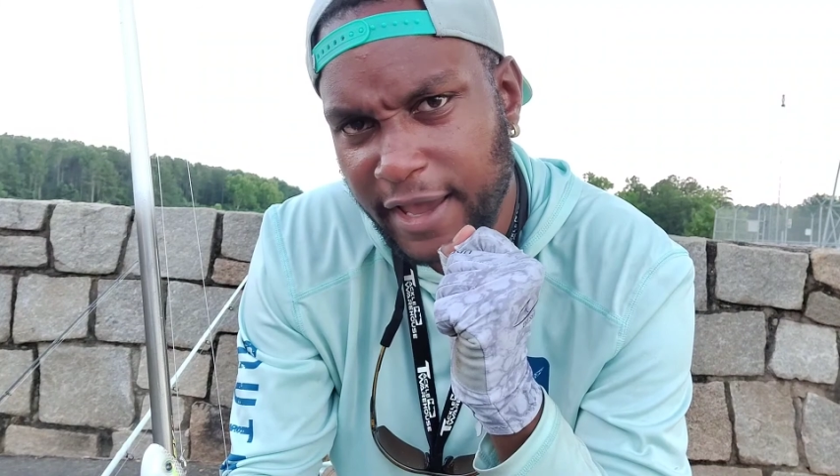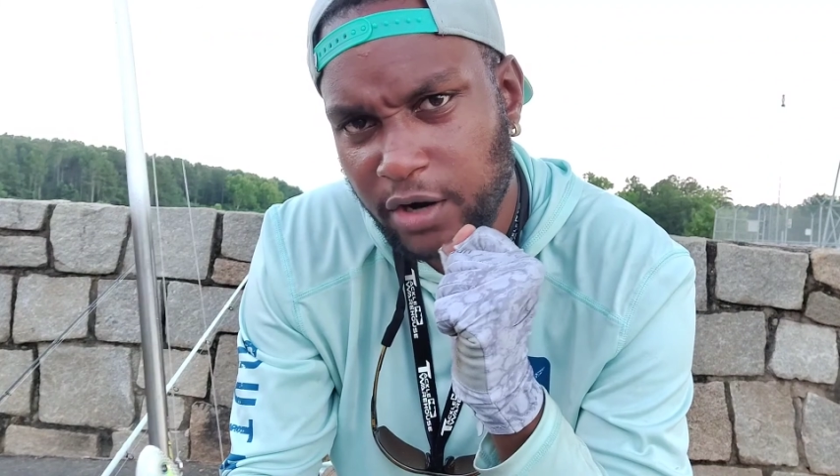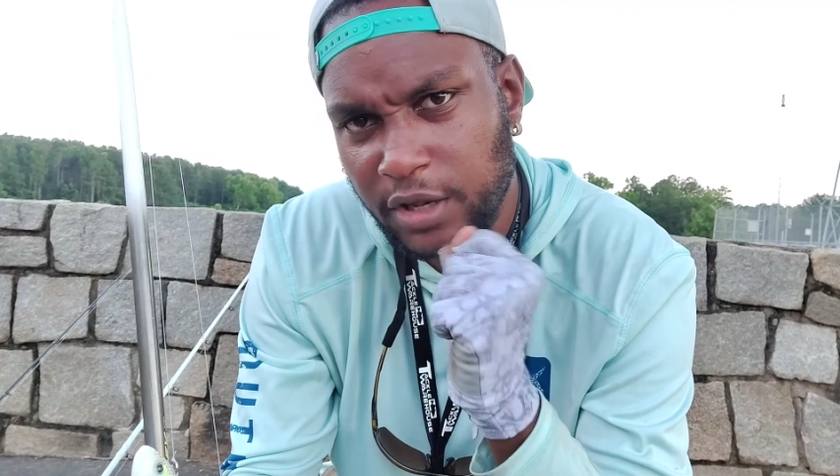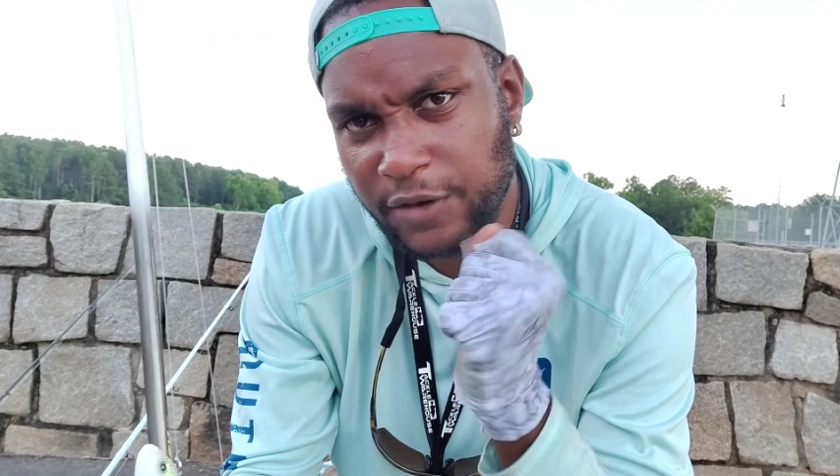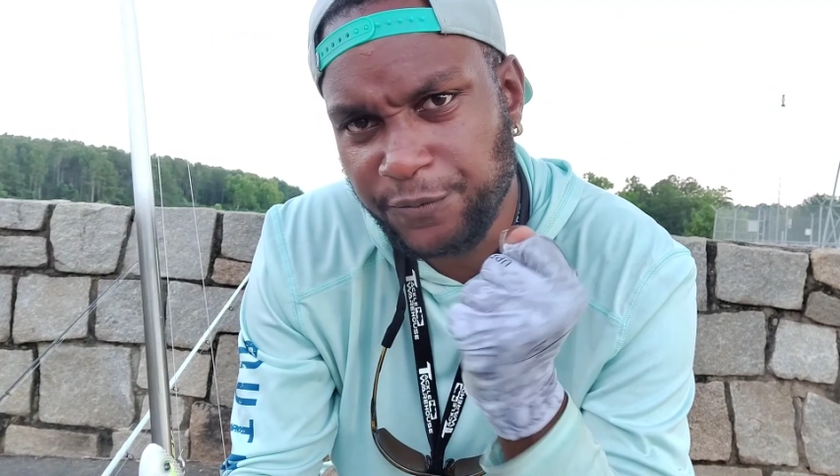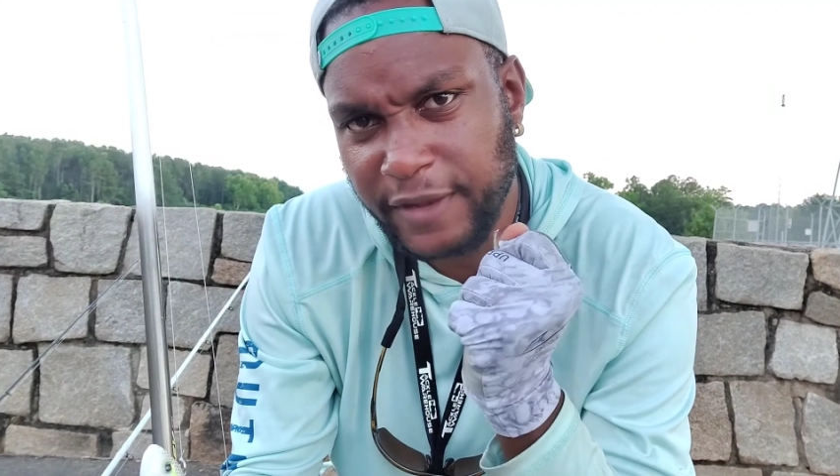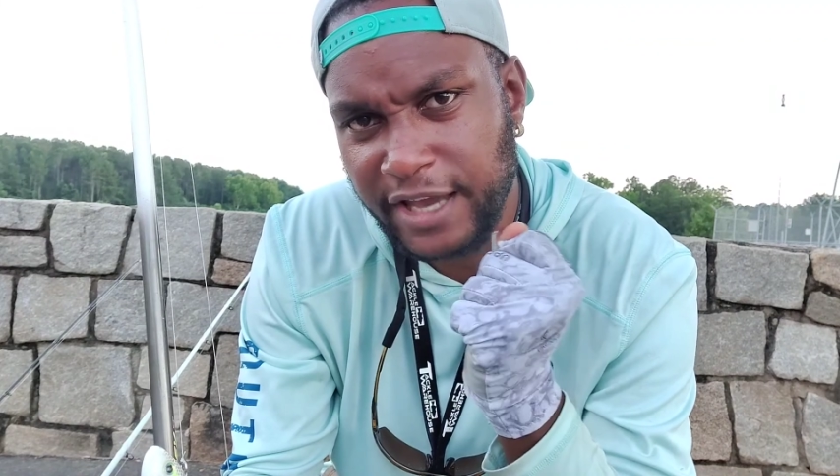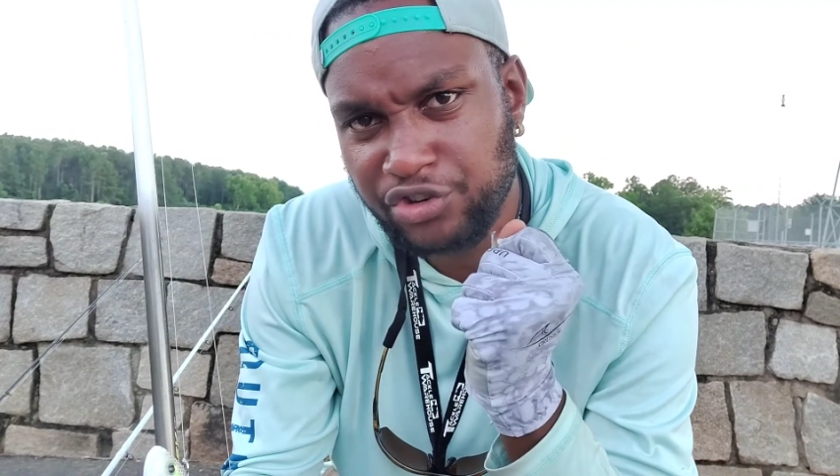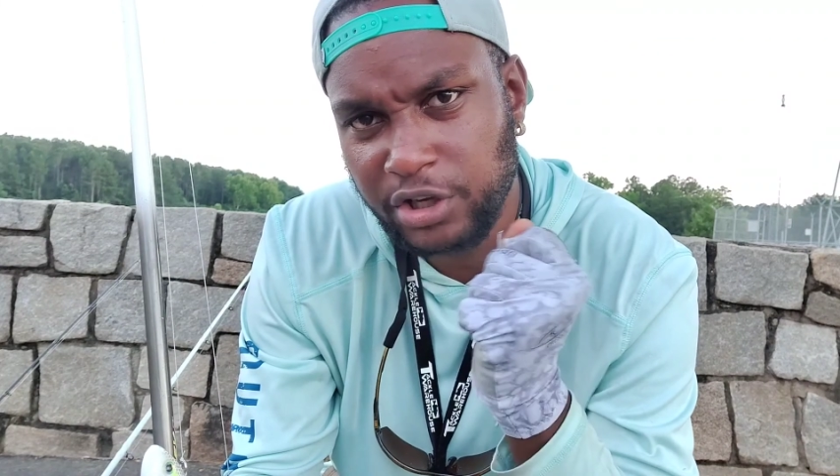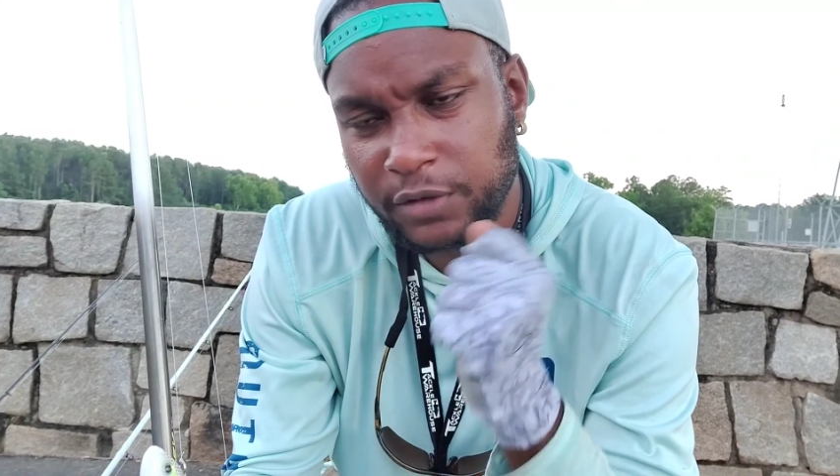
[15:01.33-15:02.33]
rattle and
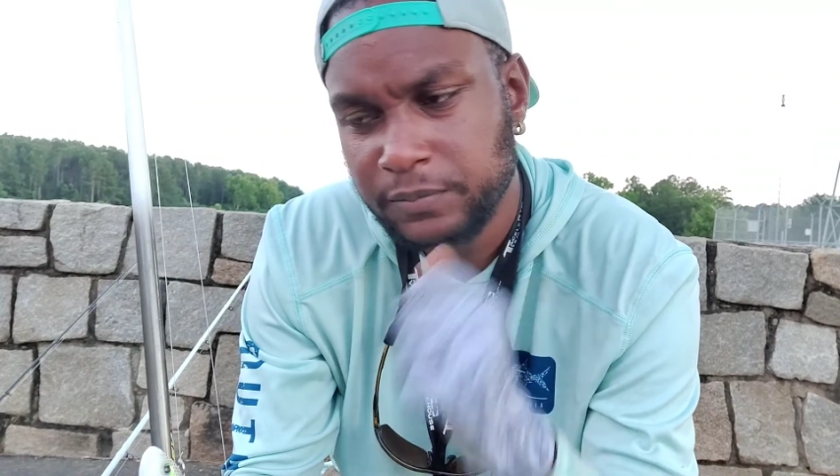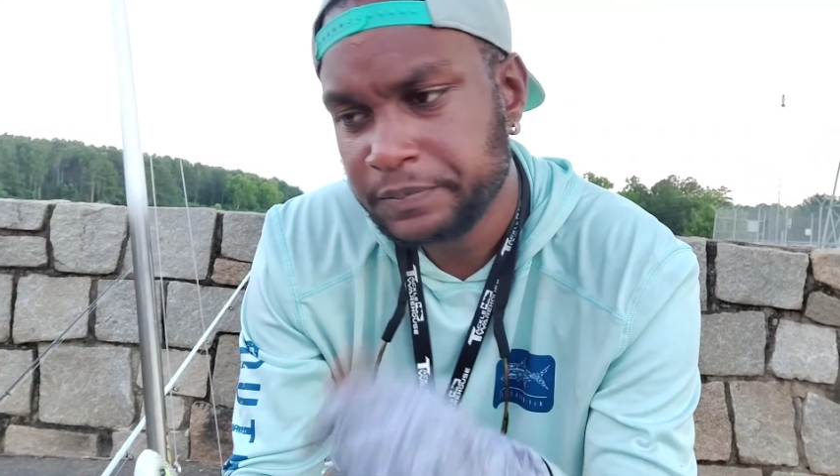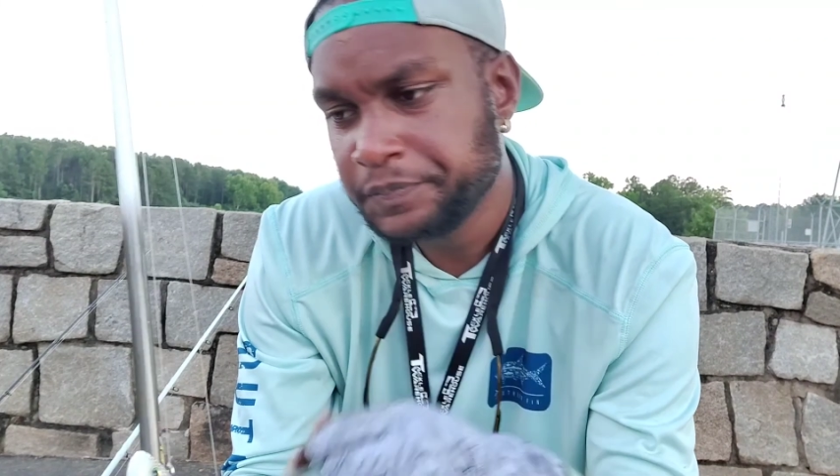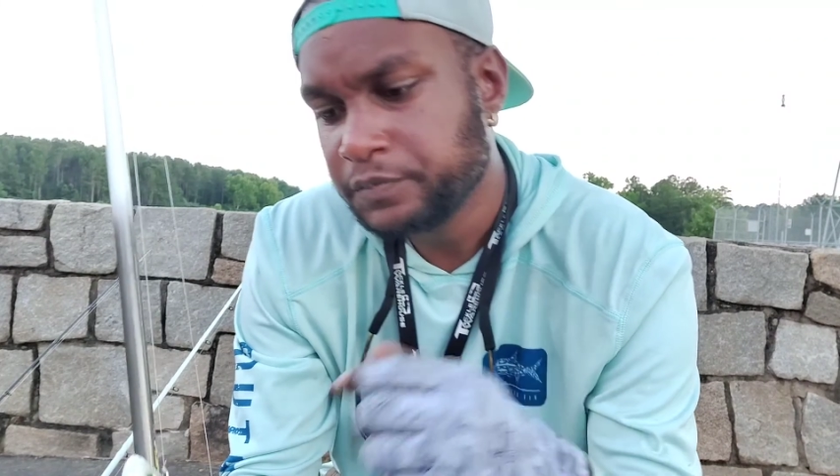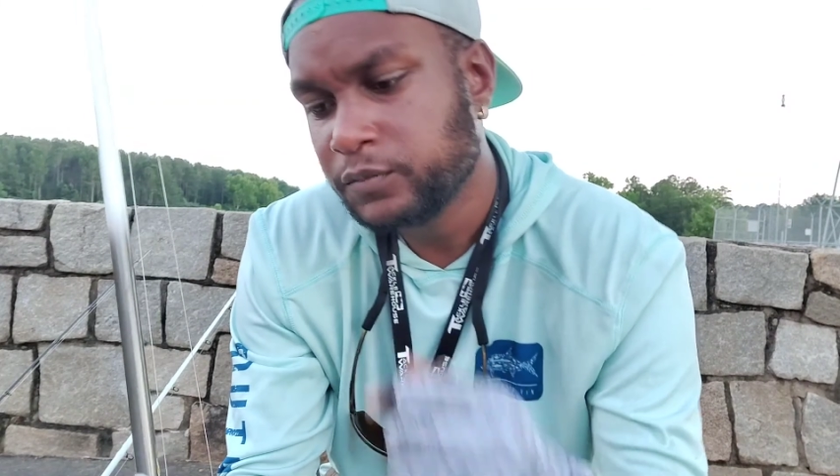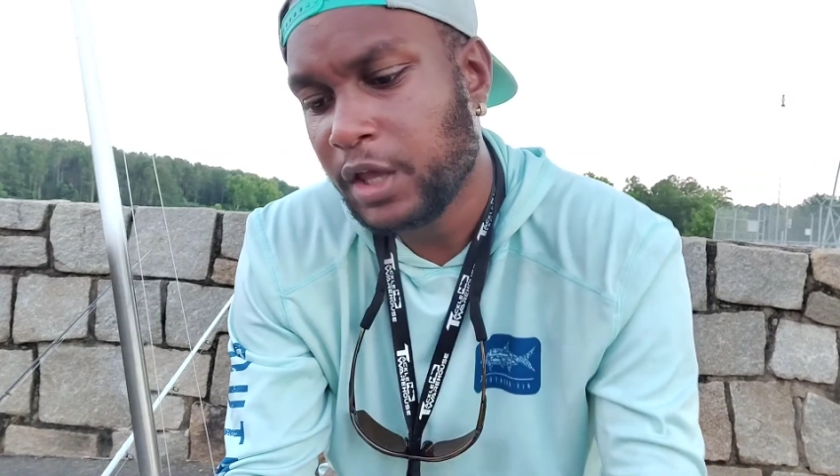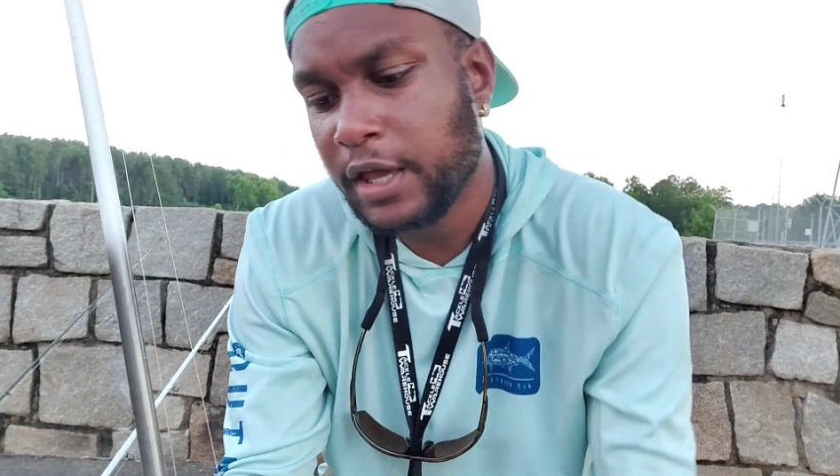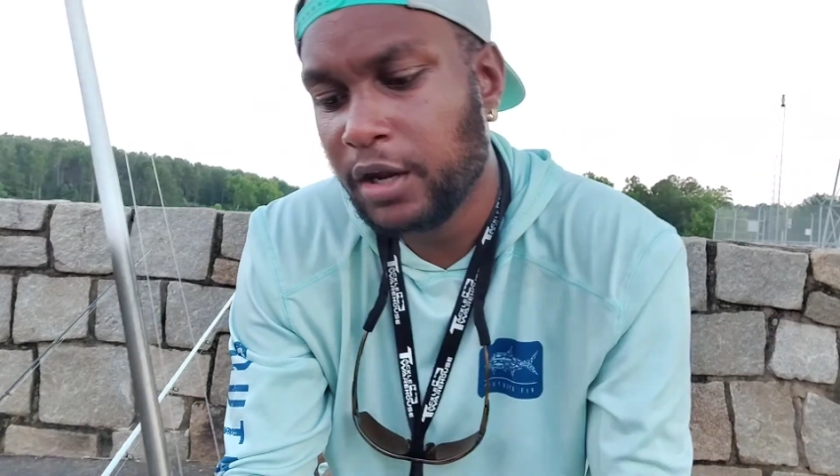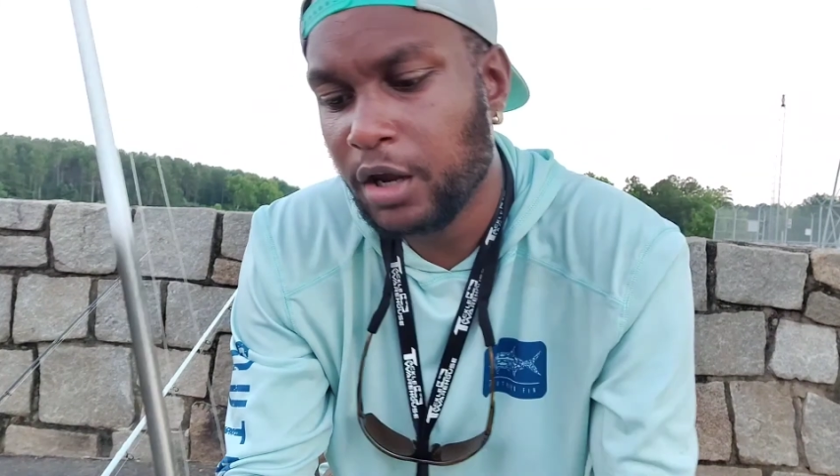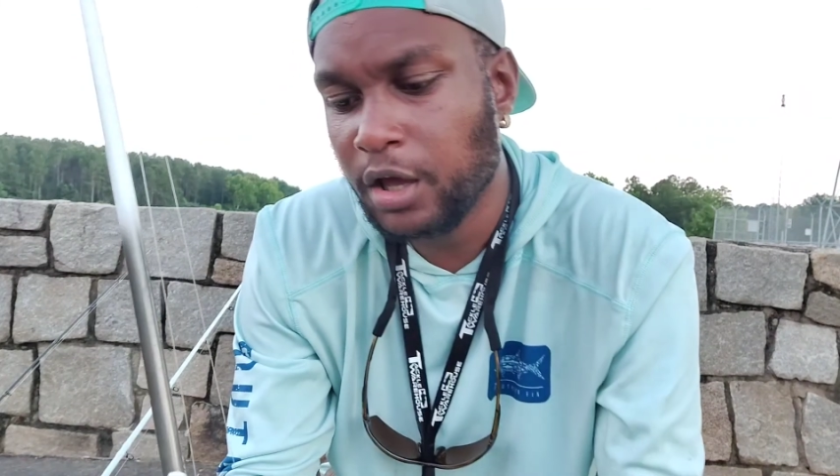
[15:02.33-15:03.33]
flashing
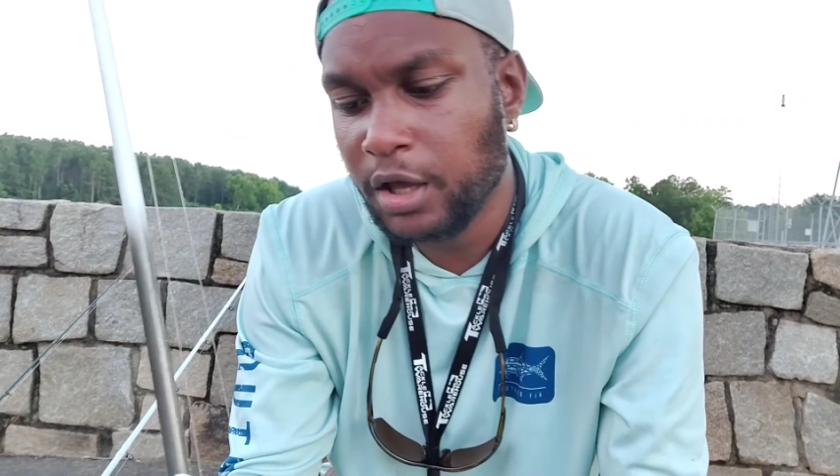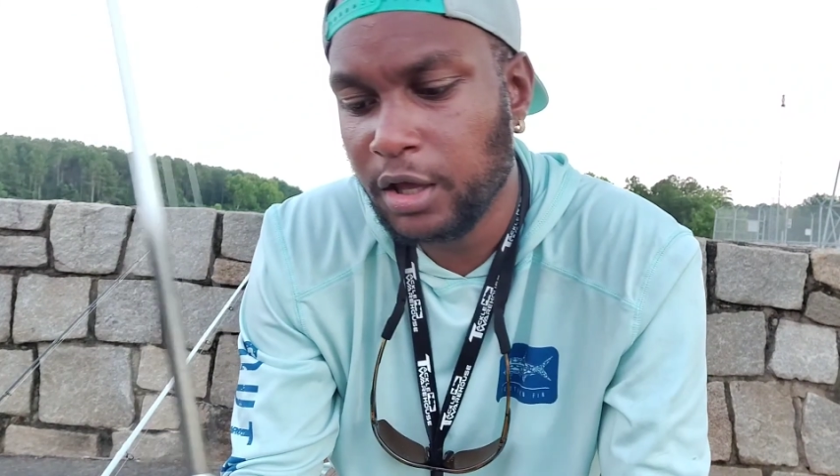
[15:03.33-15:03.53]
and